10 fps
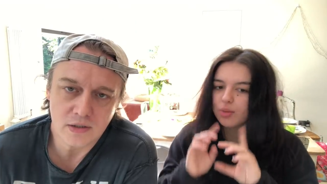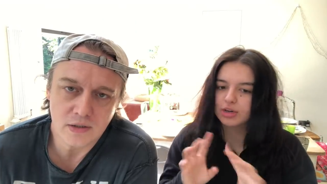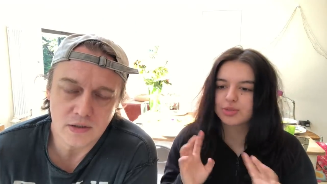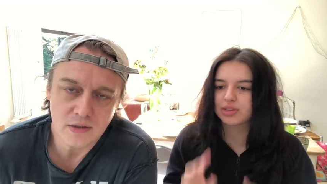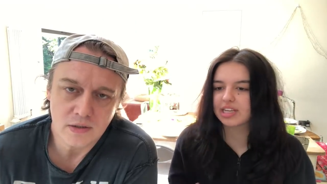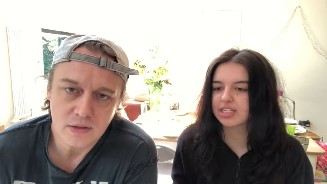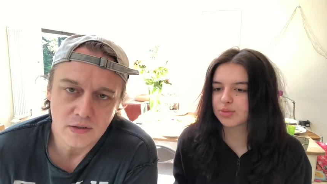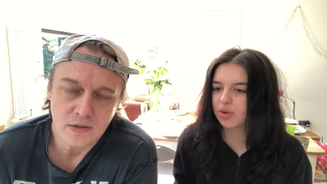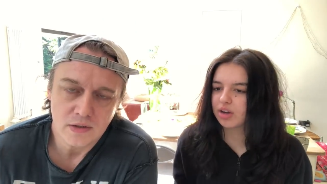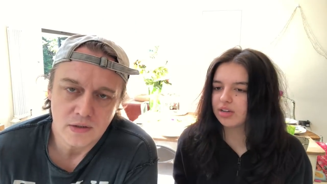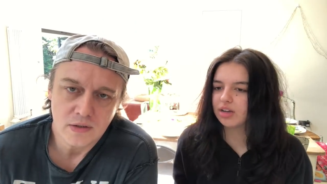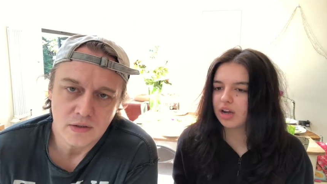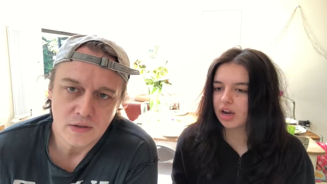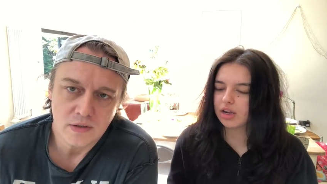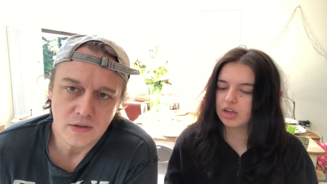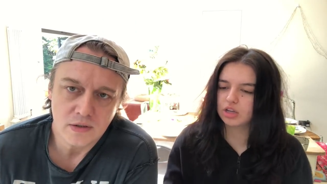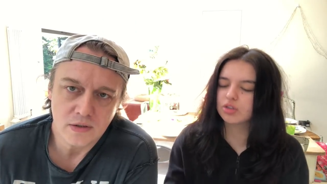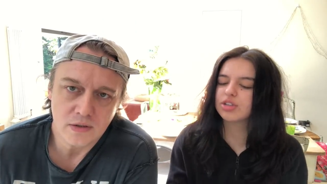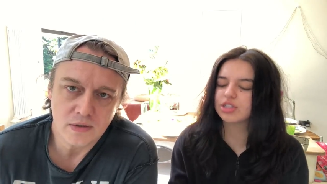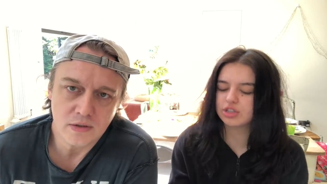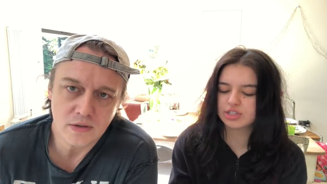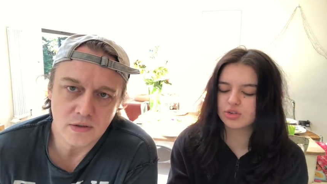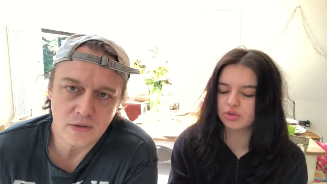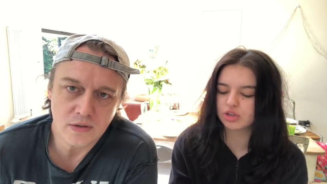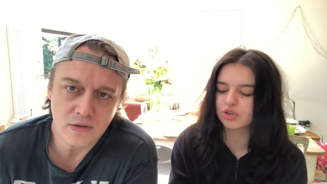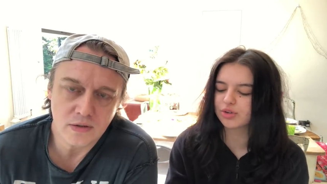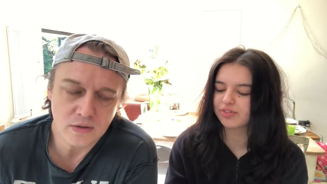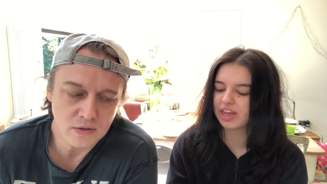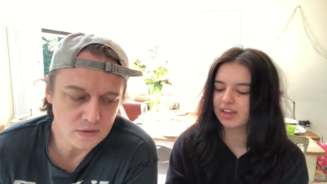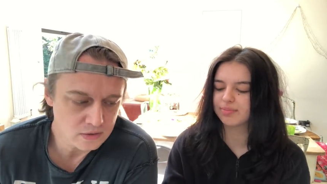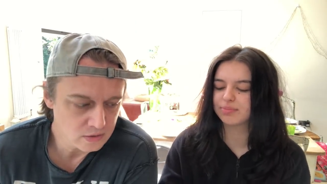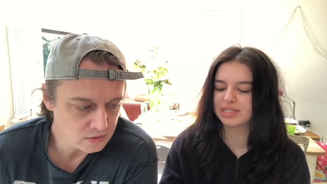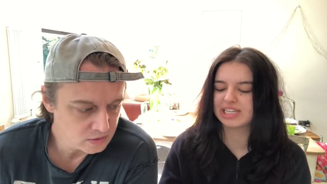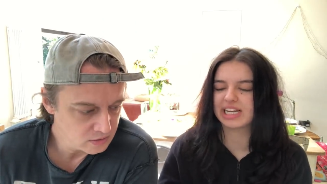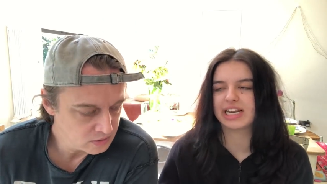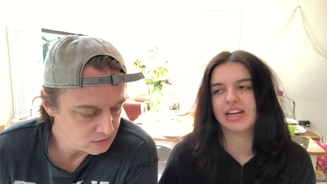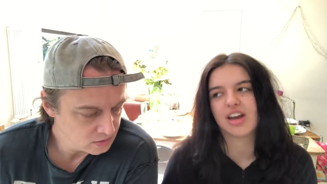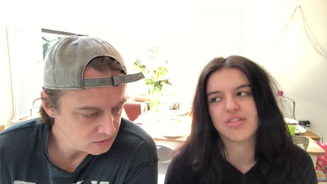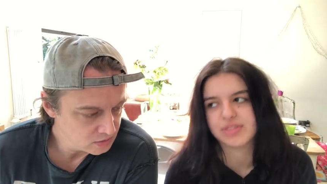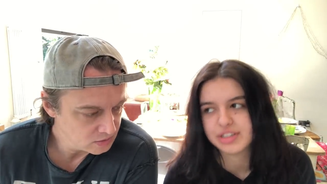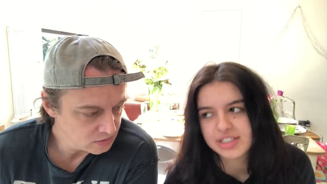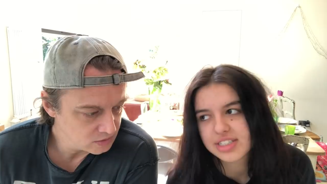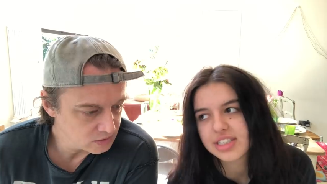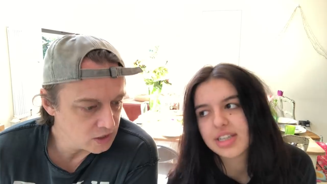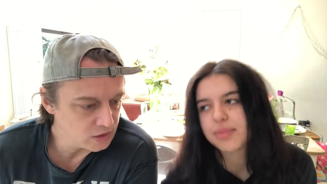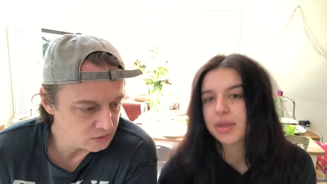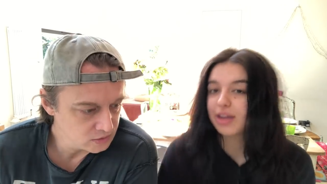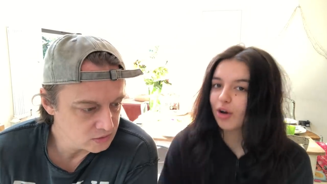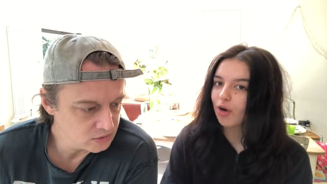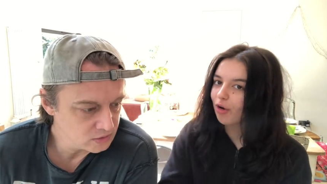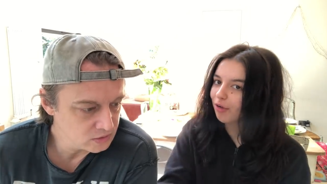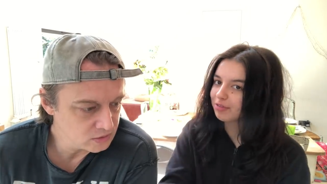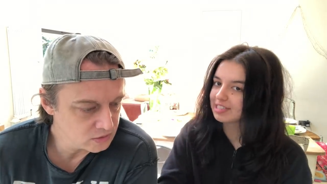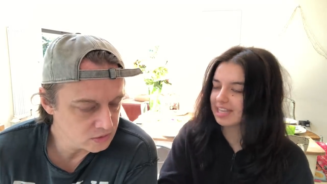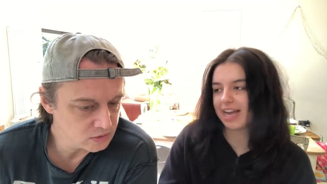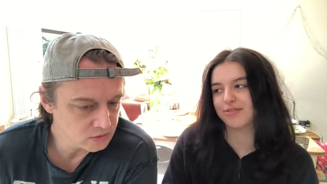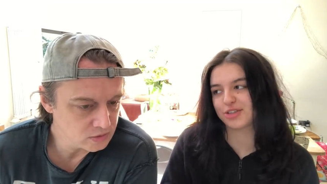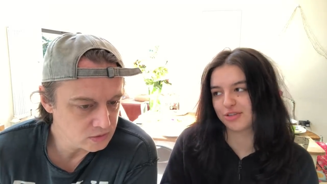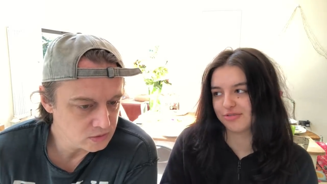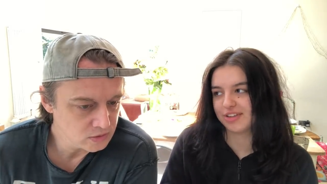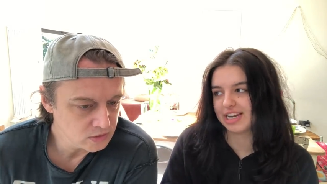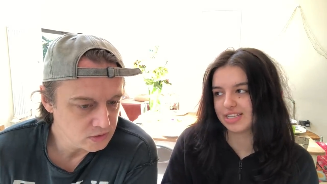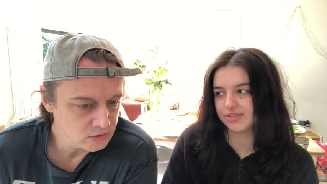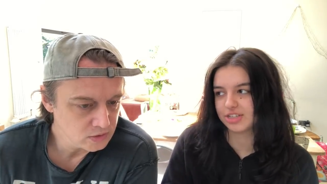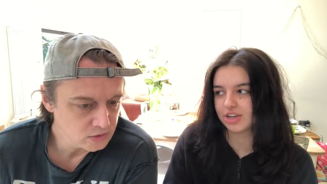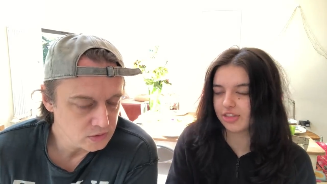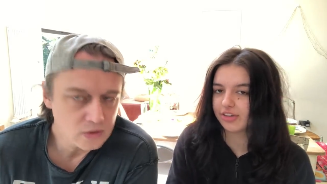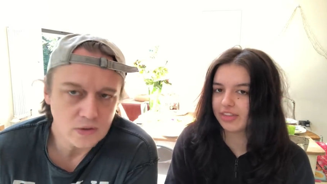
Speaker 1: Whereas with this one, I, you're, not, you're still not sure if they're particularly lovers. No. I, obviously have strong feelings for each other